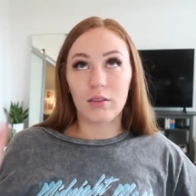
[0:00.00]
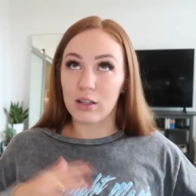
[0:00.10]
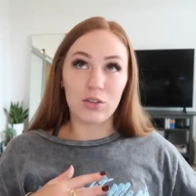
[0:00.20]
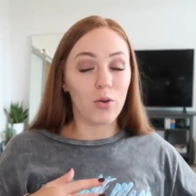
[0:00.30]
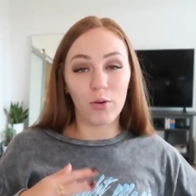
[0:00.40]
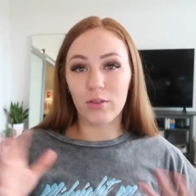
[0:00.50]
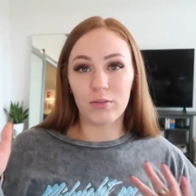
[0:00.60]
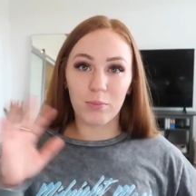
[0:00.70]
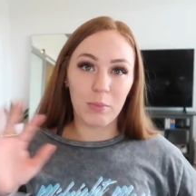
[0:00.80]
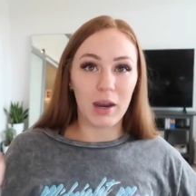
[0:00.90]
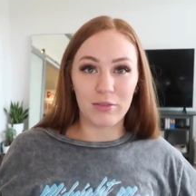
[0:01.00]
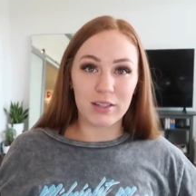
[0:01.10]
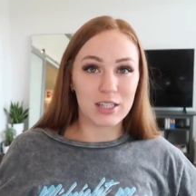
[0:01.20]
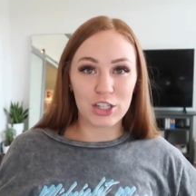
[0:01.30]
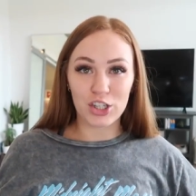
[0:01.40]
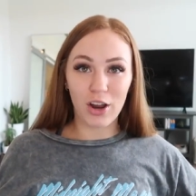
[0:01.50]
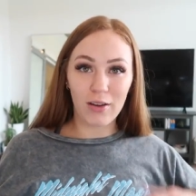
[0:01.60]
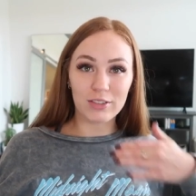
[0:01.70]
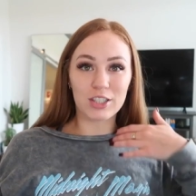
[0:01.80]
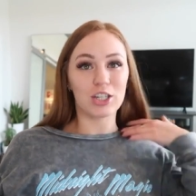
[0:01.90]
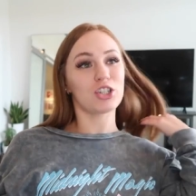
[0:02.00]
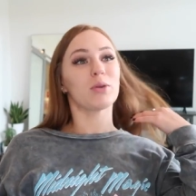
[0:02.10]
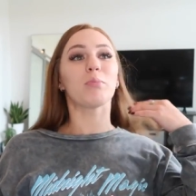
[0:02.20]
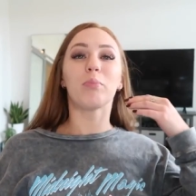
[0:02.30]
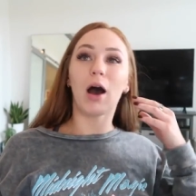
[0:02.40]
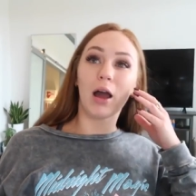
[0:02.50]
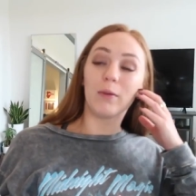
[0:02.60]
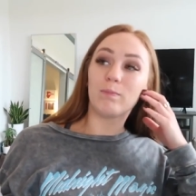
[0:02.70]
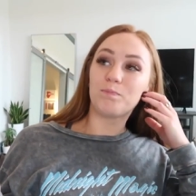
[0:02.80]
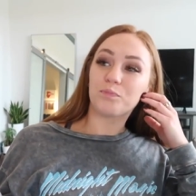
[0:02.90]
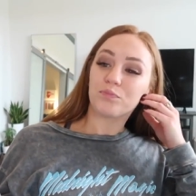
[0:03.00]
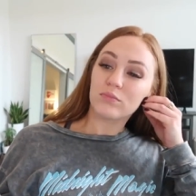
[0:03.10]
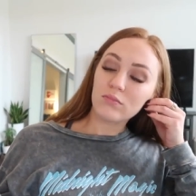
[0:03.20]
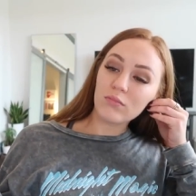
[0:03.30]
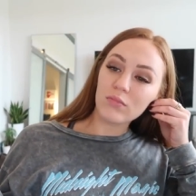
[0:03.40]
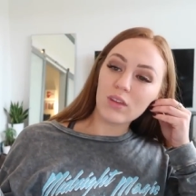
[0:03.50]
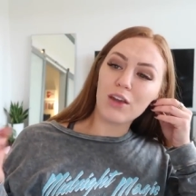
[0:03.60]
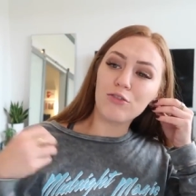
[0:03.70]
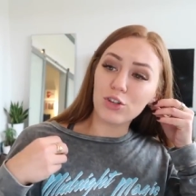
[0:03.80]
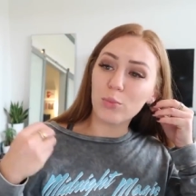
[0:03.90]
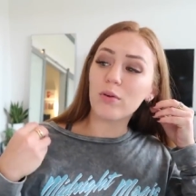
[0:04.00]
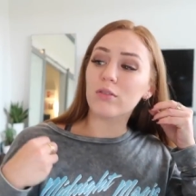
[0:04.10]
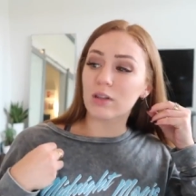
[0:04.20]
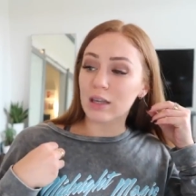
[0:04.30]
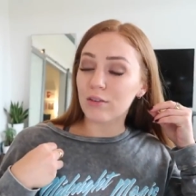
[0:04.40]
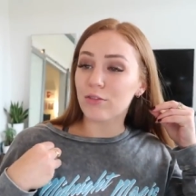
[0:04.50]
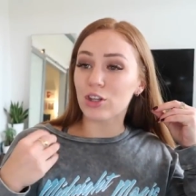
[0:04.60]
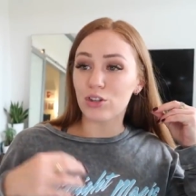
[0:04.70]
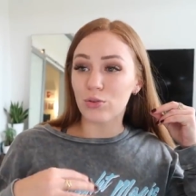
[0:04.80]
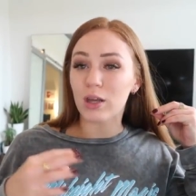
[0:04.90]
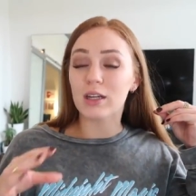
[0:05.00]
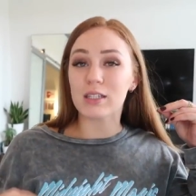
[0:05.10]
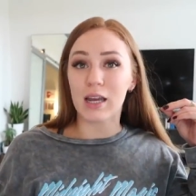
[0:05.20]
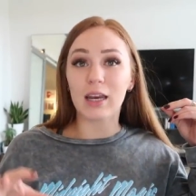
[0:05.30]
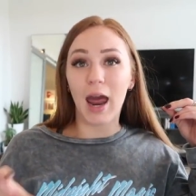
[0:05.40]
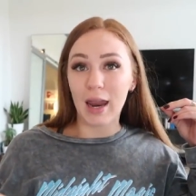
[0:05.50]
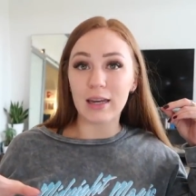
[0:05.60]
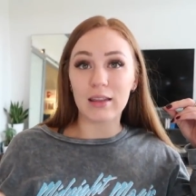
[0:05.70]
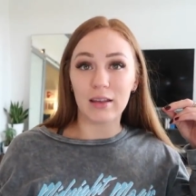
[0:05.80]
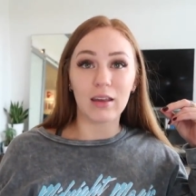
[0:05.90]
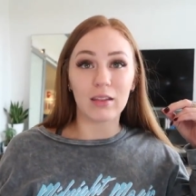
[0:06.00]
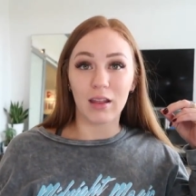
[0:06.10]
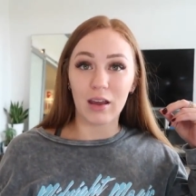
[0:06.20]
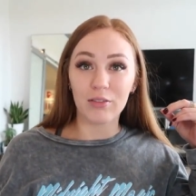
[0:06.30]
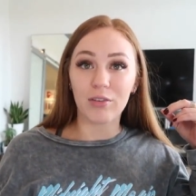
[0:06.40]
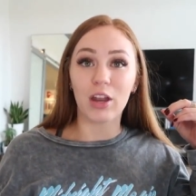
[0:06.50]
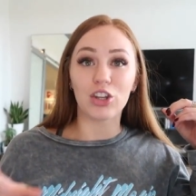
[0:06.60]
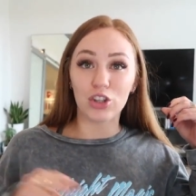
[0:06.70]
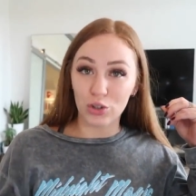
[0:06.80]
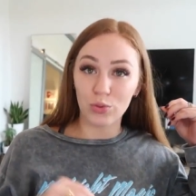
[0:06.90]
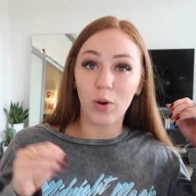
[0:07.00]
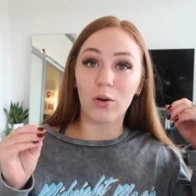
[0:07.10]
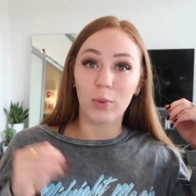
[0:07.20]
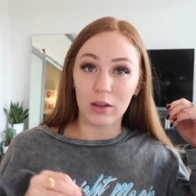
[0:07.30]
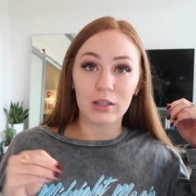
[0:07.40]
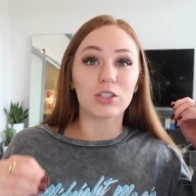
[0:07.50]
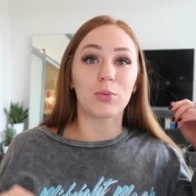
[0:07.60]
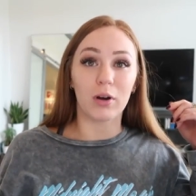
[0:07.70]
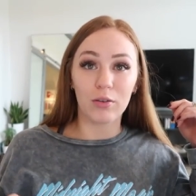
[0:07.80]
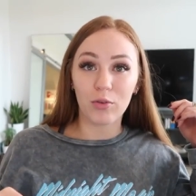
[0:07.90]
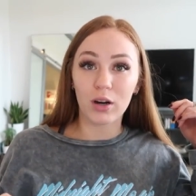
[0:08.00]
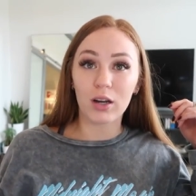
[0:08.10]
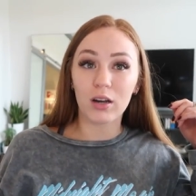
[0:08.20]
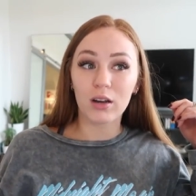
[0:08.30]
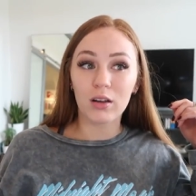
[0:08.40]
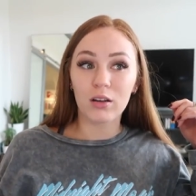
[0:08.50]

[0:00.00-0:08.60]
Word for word: That's a whole manifestation conversation. But if you believe that you can attain anything in life and you are willing to work for it,